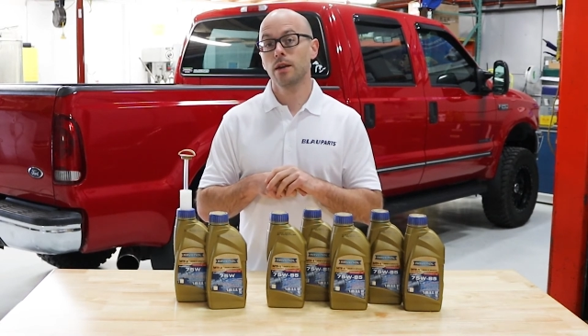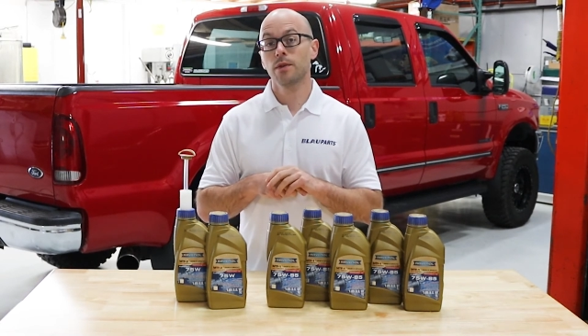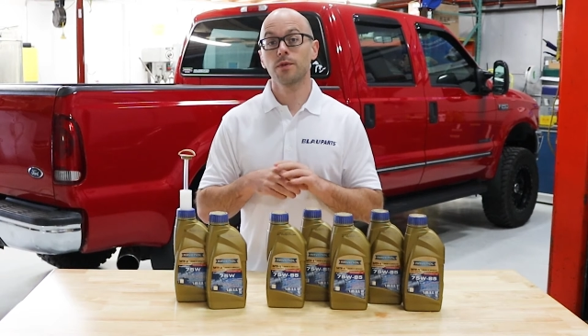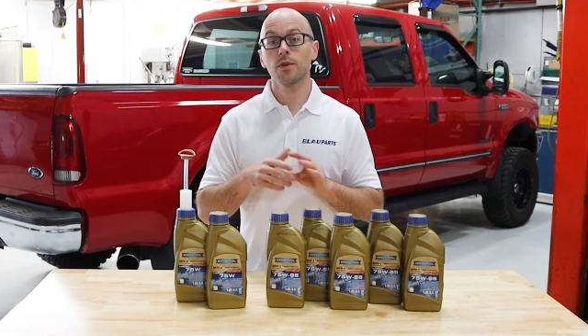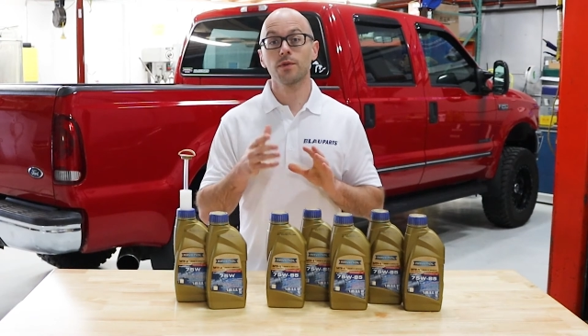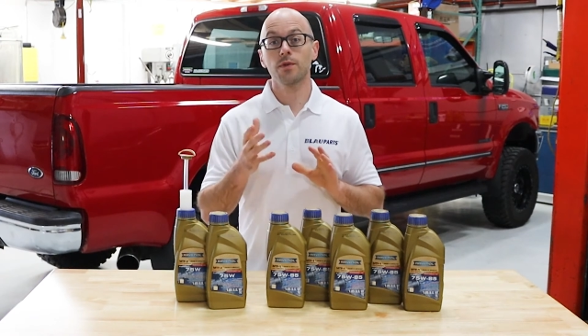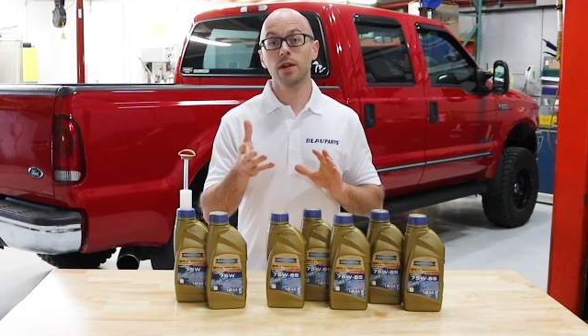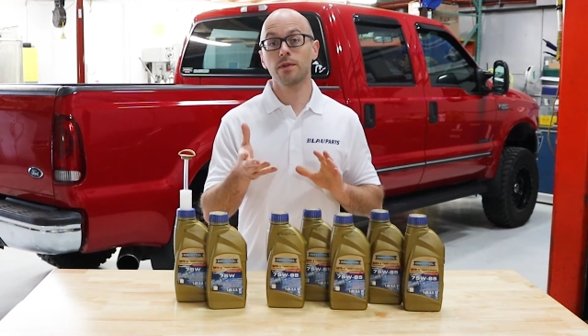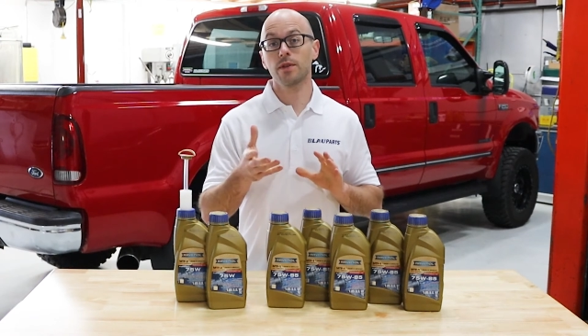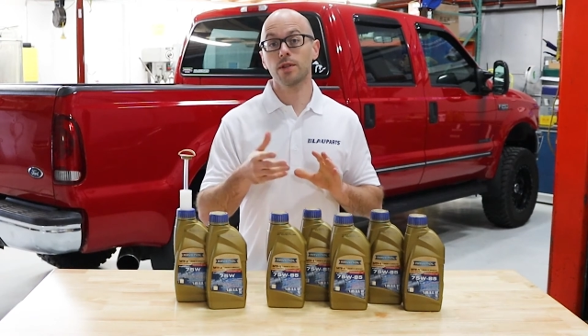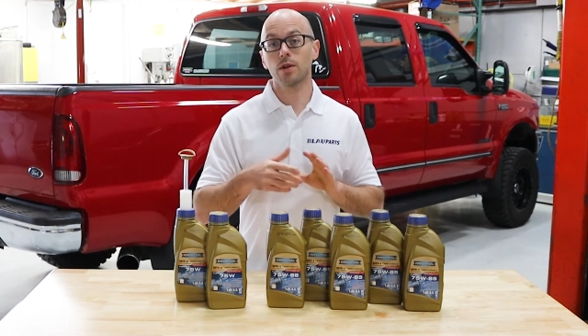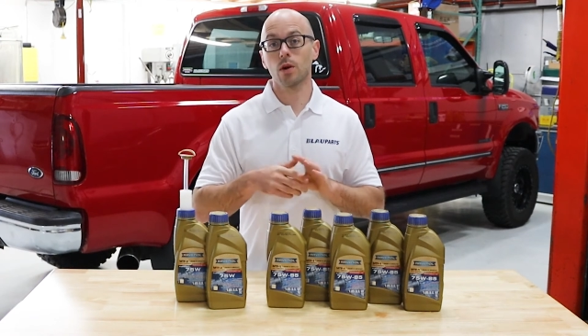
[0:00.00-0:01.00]
feel free to
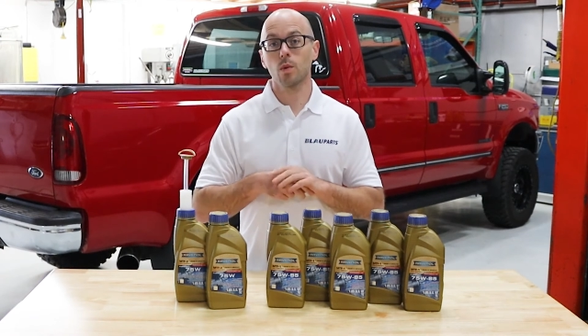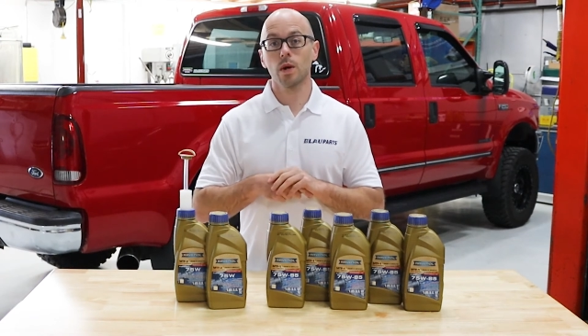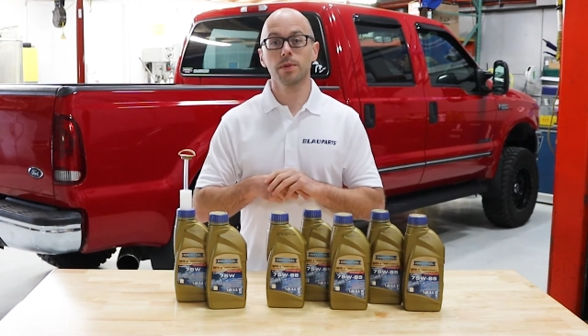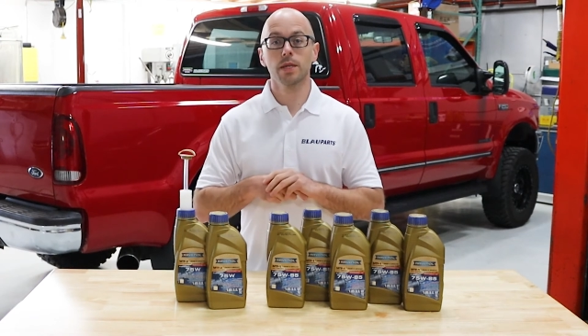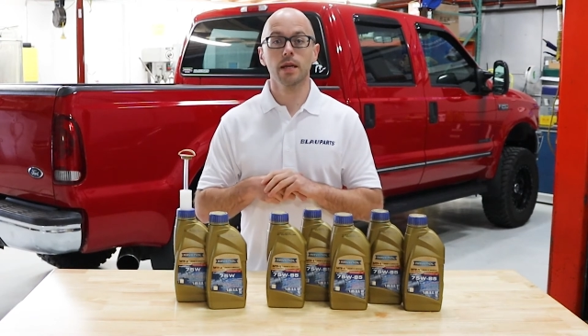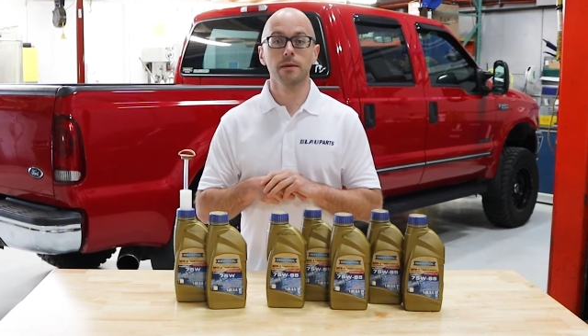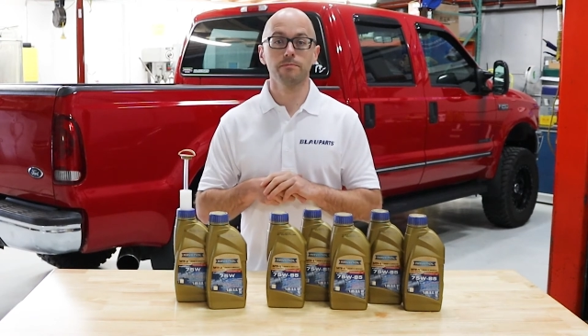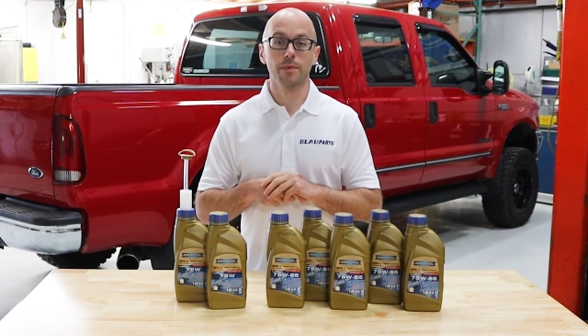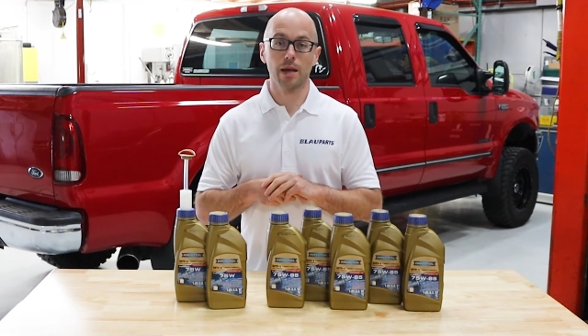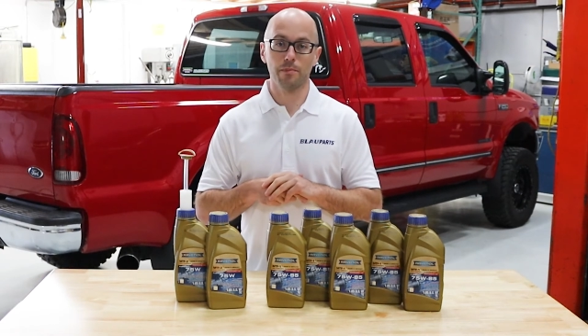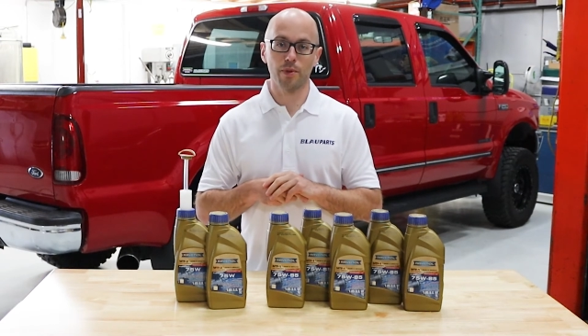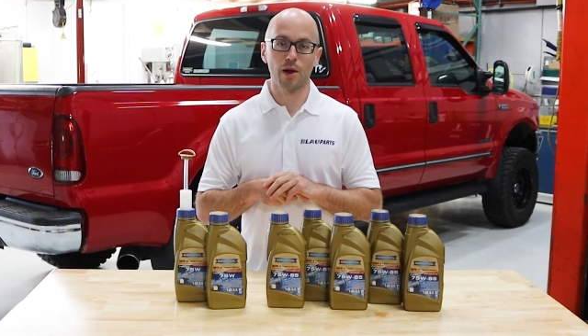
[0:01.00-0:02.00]
visit our website
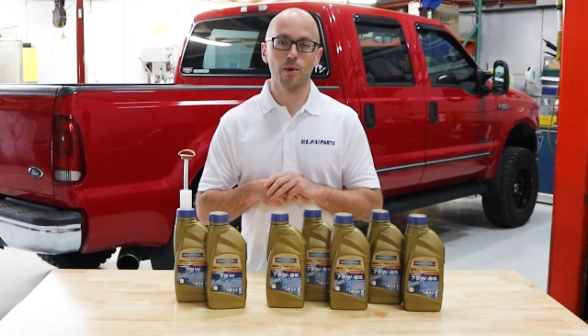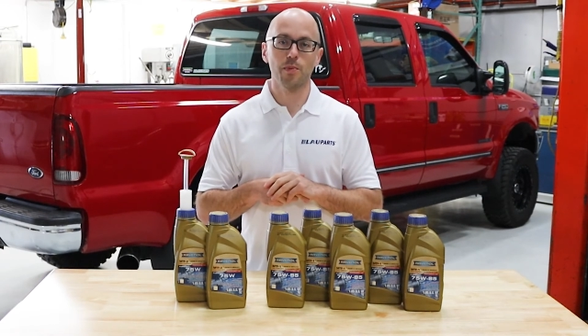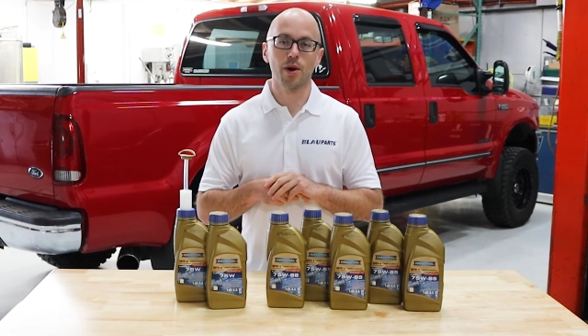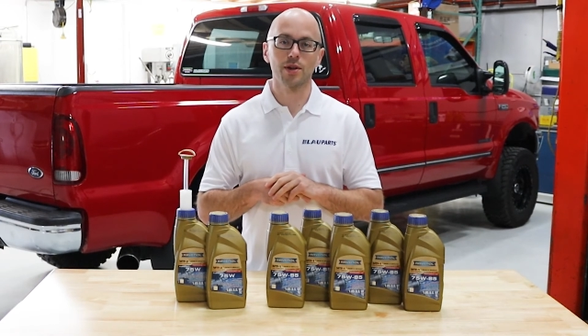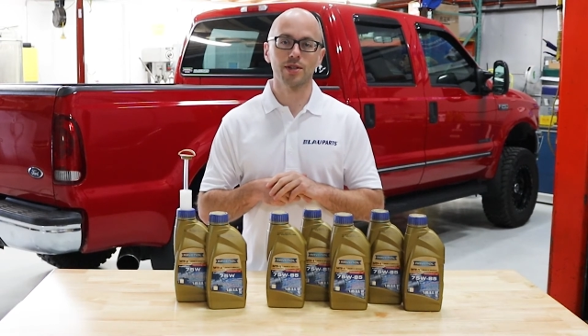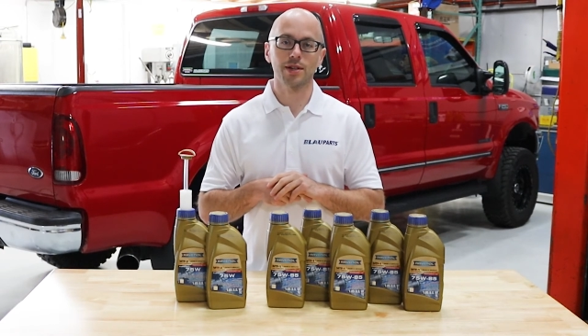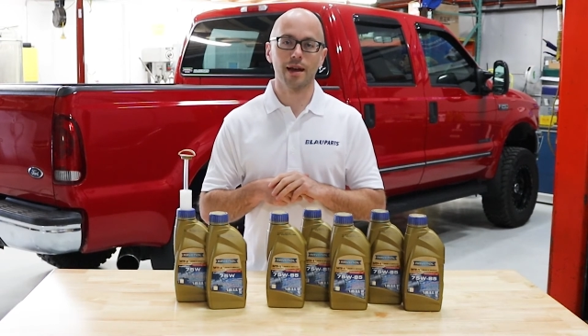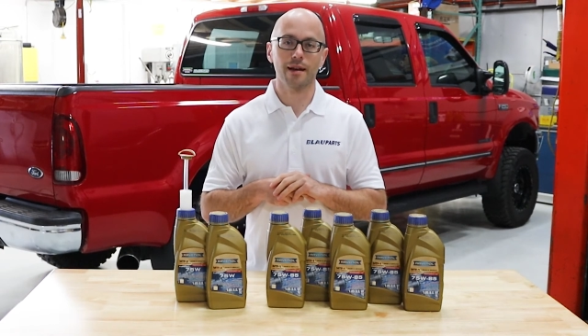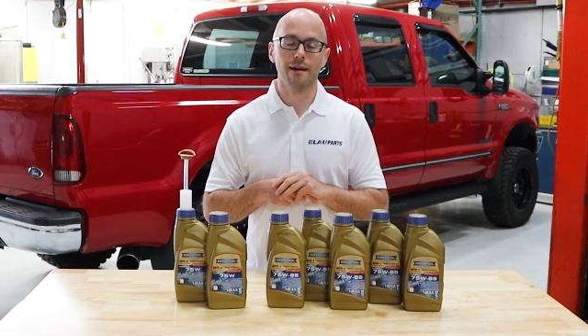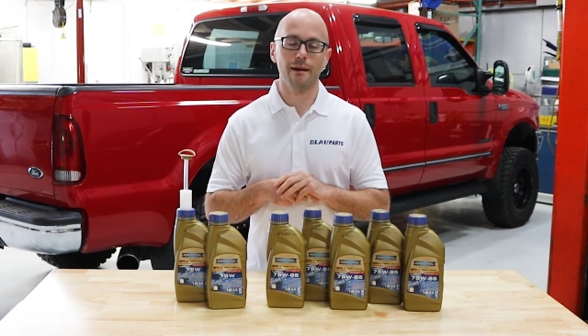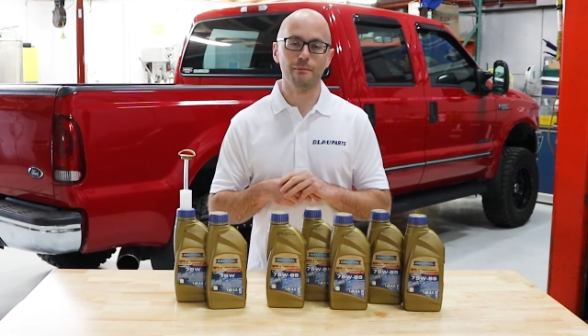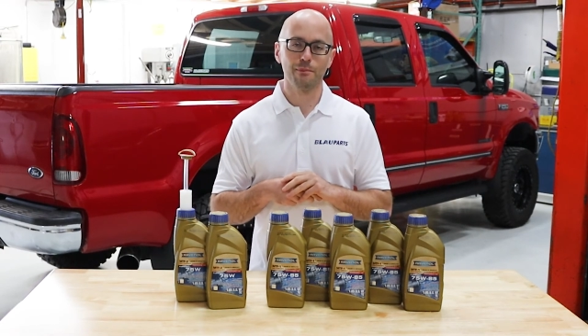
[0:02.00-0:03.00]
at
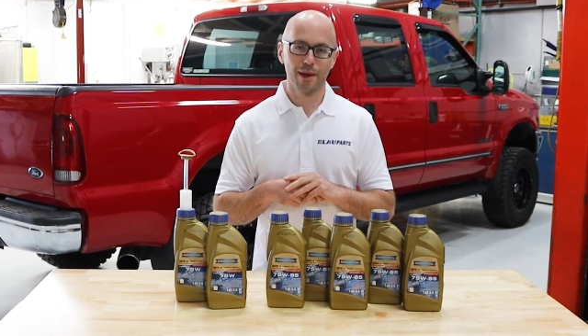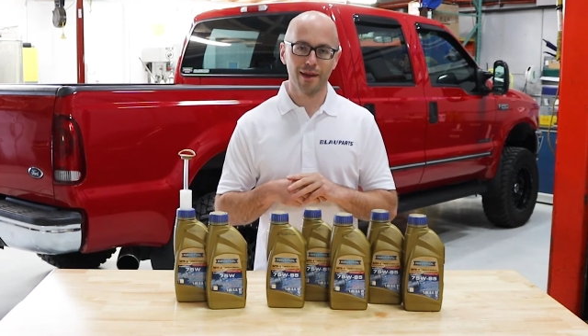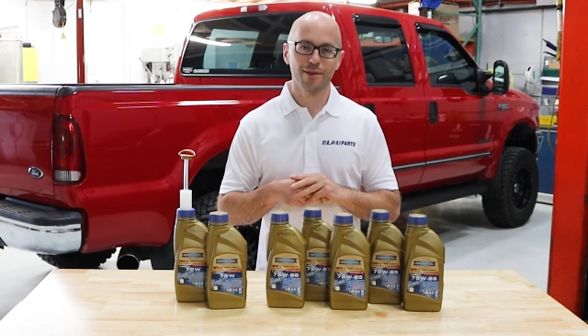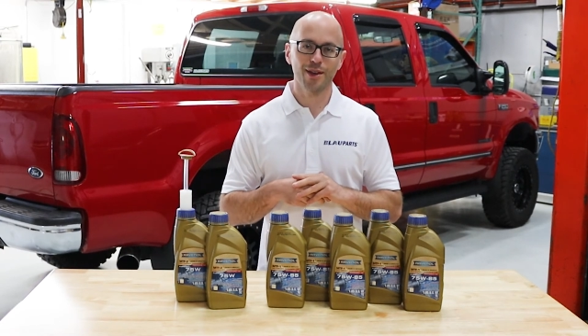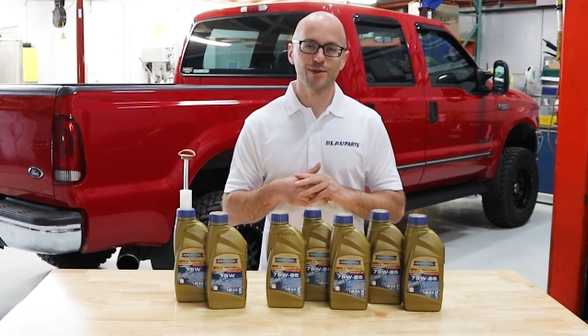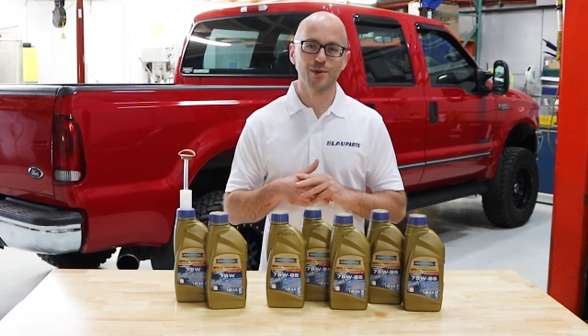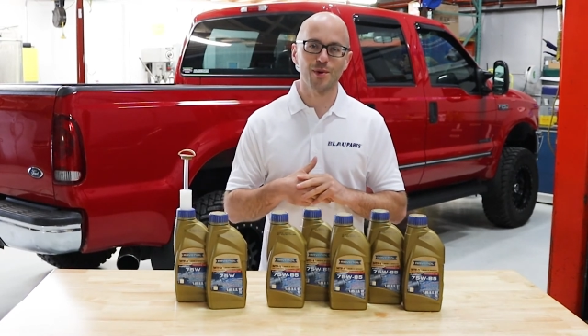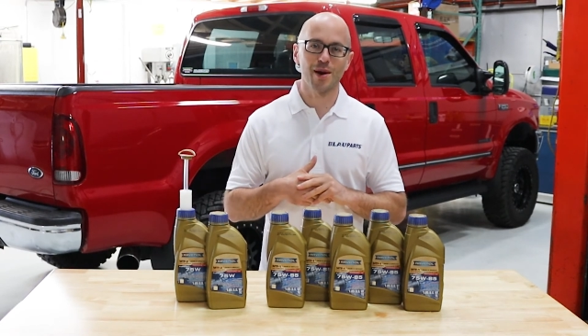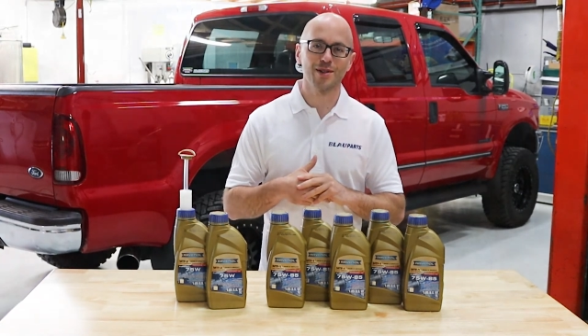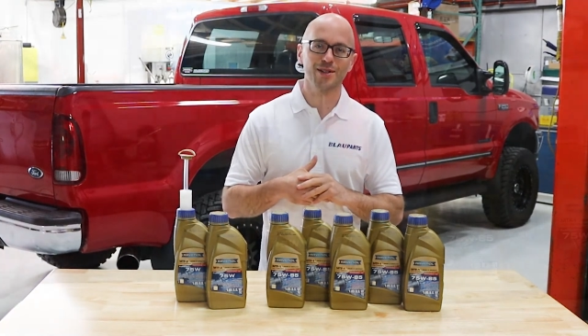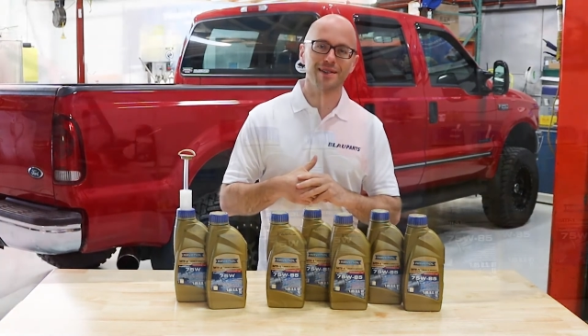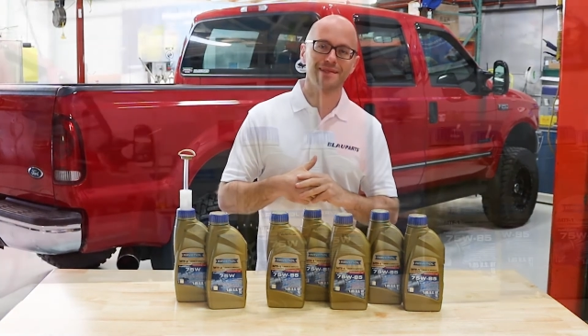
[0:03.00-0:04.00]
blauparts.com. Thanks for
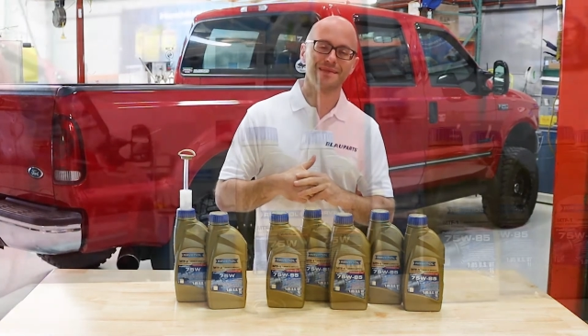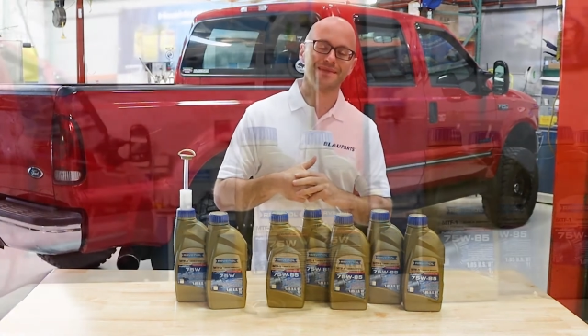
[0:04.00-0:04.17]
watching.